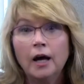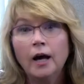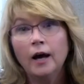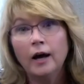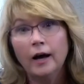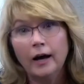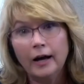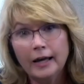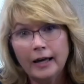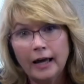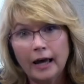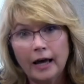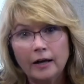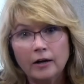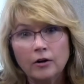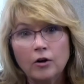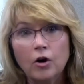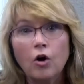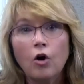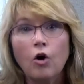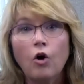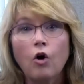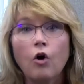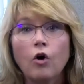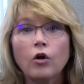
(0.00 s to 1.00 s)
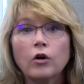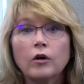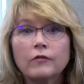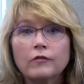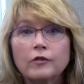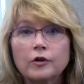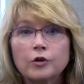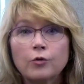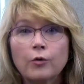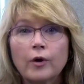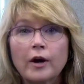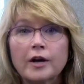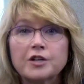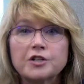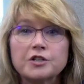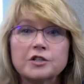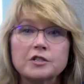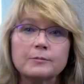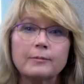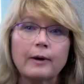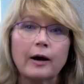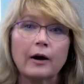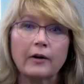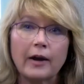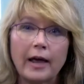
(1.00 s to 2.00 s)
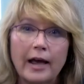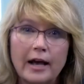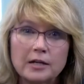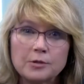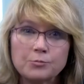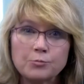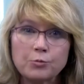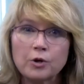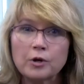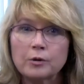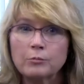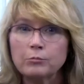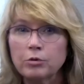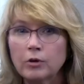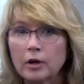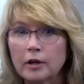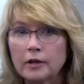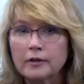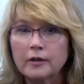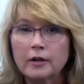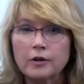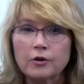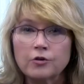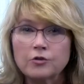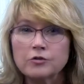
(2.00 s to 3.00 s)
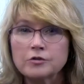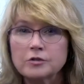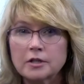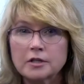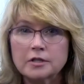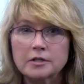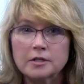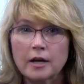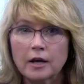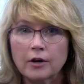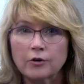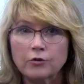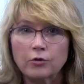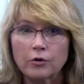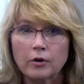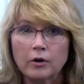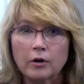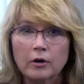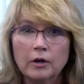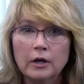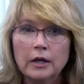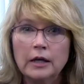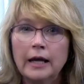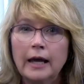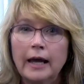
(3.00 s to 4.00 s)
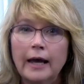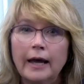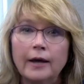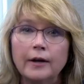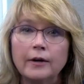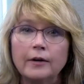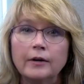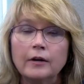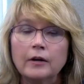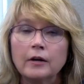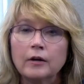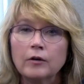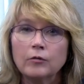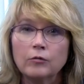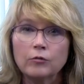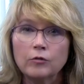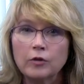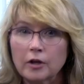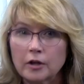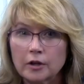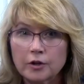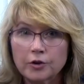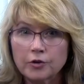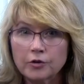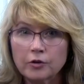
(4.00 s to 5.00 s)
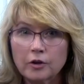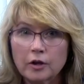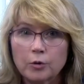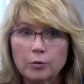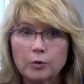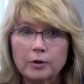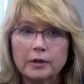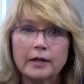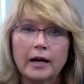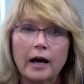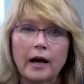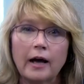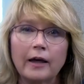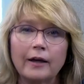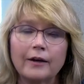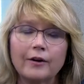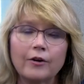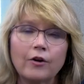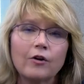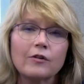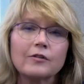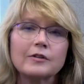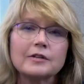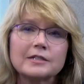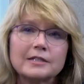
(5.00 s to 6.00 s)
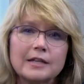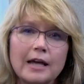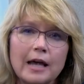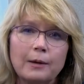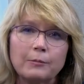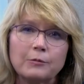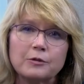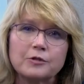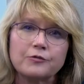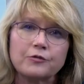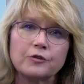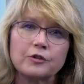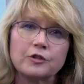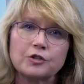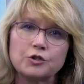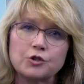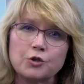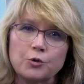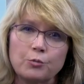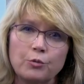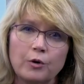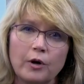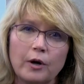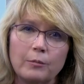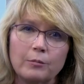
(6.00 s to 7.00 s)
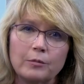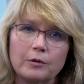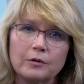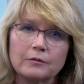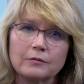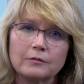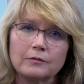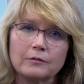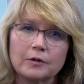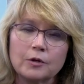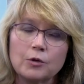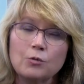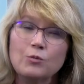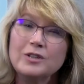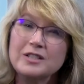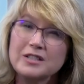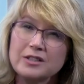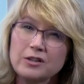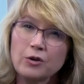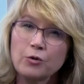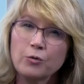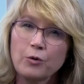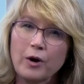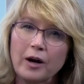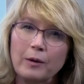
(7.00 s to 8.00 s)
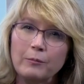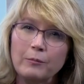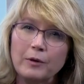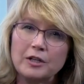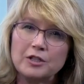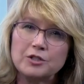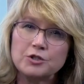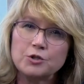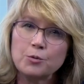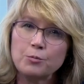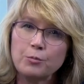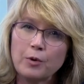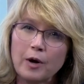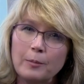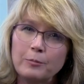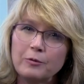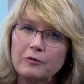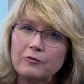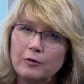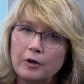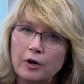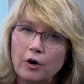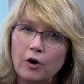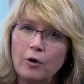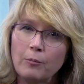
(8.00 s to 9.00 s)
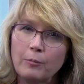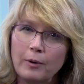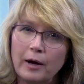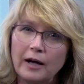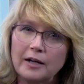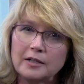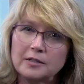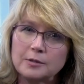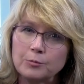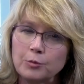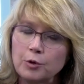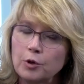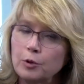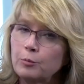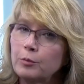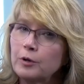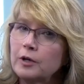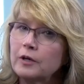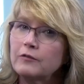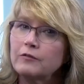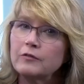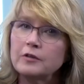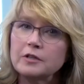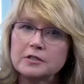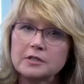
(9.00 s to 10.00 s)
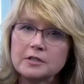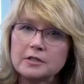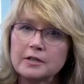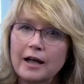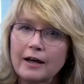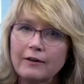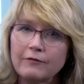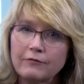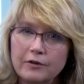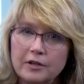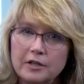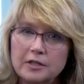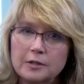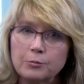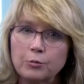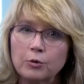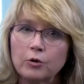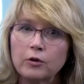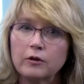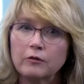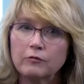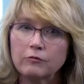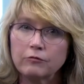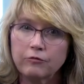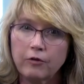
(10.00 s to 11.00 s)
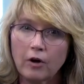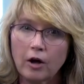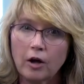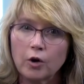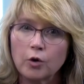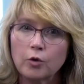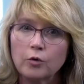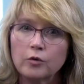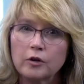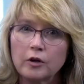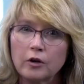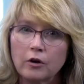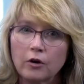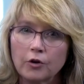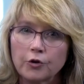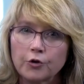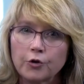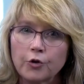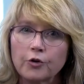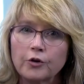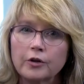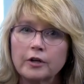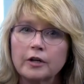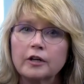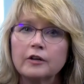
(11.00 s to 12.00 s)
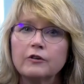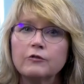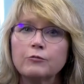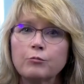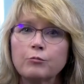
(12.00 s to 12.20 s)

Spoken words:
Again, all of the directions about aspirin, blood thinners, etc., and the clear liquid diet are the same as for the Suprep. We still recommend Suprep if at all possible, but if this is not feasible, then follow the alternative